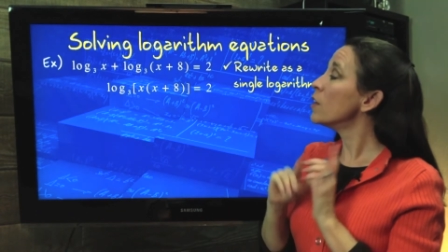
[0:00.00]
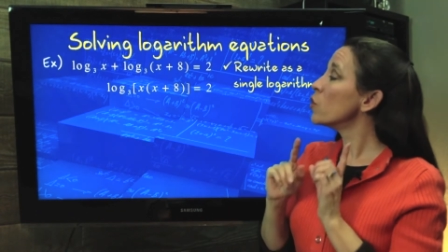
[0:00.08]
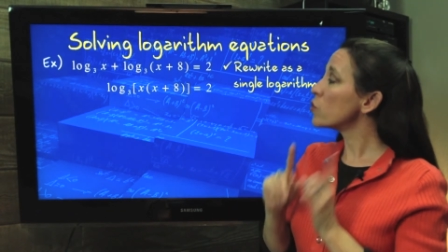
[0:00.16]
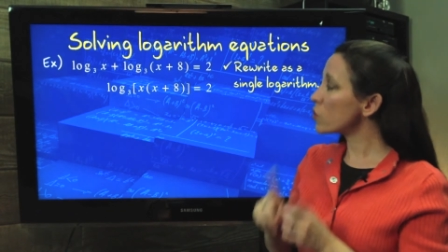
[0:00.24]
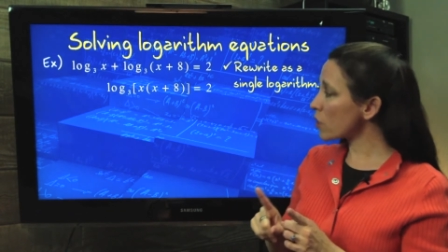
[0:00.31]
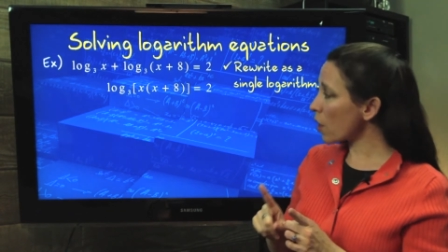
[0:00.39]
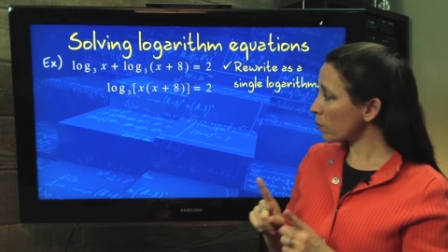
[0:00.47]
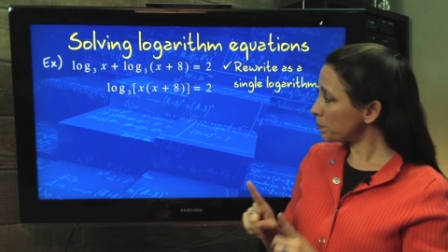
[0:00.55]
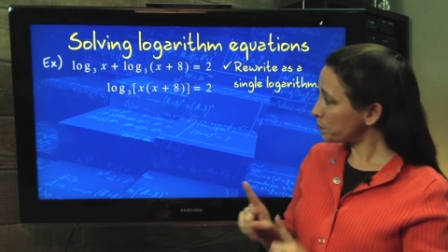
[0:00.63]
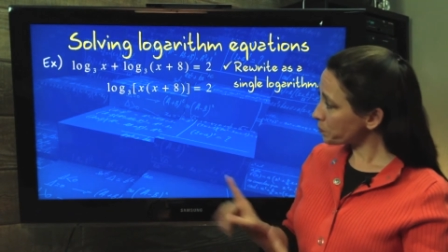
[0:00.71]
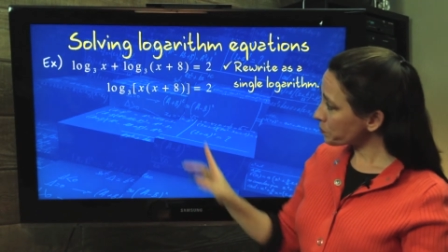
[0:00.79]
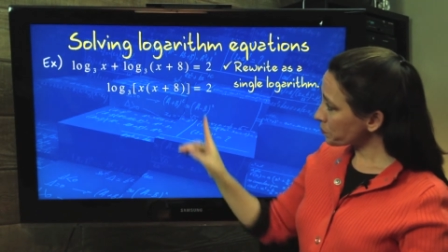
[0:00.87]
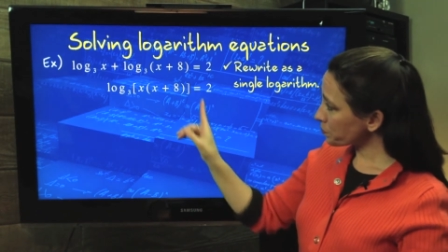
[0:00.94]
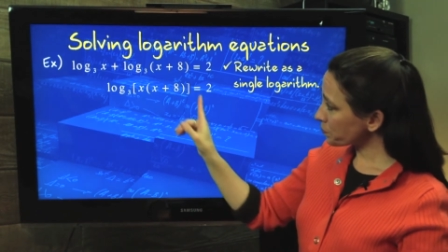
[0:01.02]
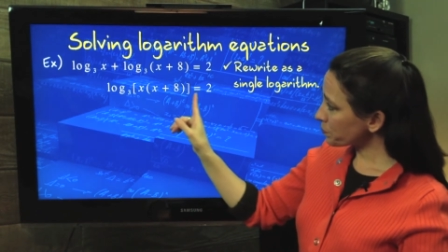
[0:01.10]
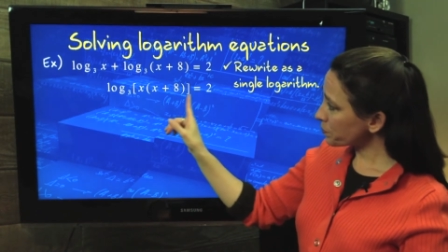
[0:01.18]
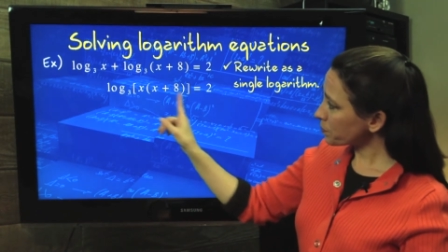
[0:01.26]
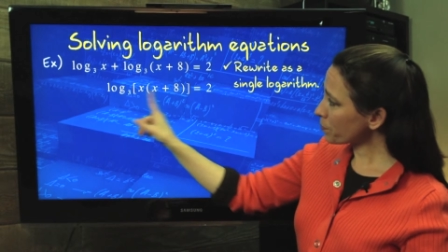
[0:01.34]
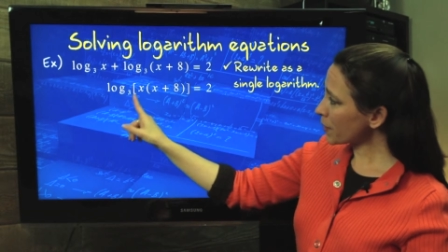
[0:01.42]
So
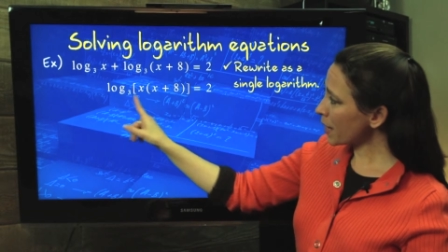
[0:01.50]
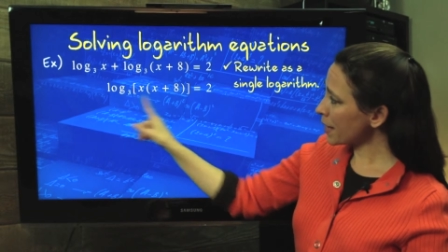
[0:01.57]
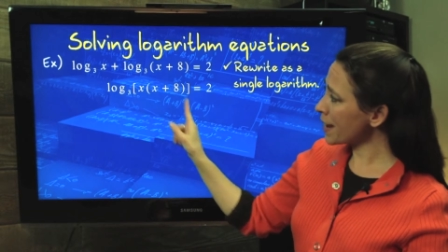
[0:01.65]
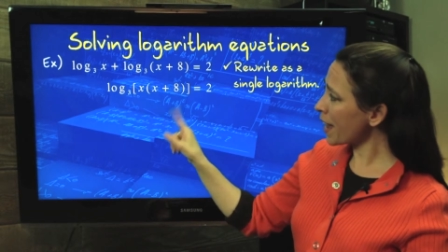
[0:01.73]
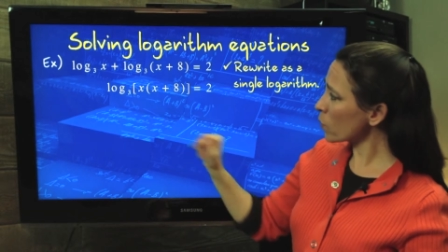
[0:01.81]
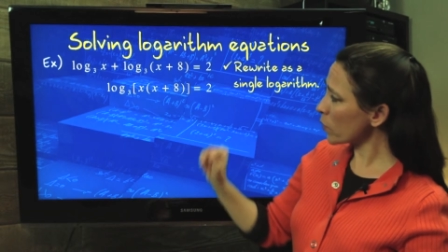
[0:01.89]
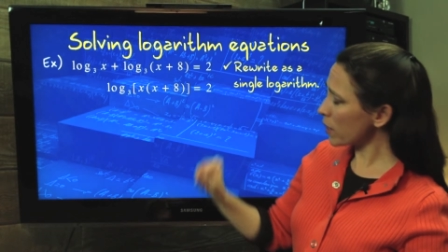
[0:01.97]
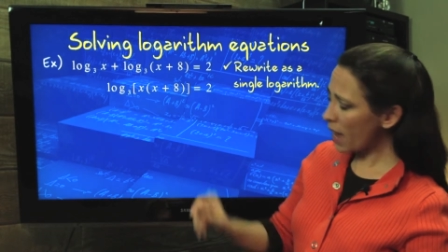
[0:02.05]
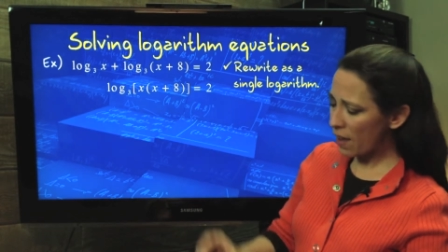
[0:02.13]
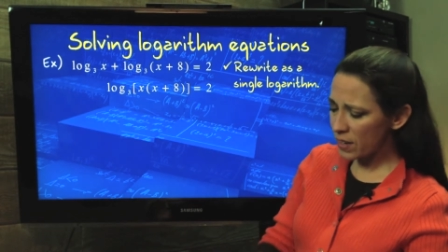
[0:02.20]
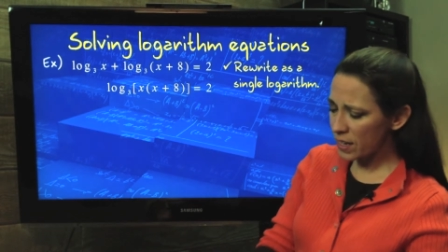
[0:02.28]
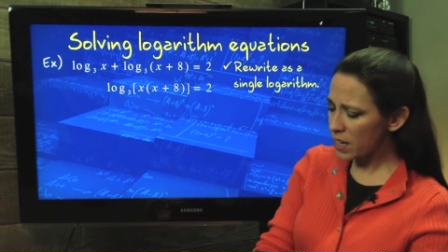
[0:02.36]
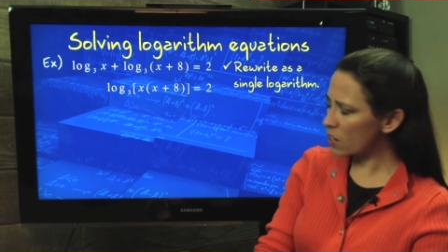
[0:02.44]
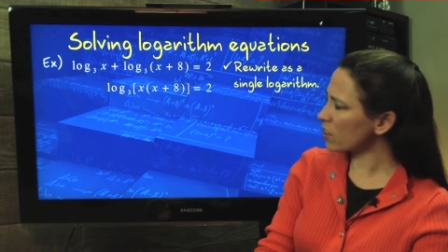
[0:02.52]
now that we have it here,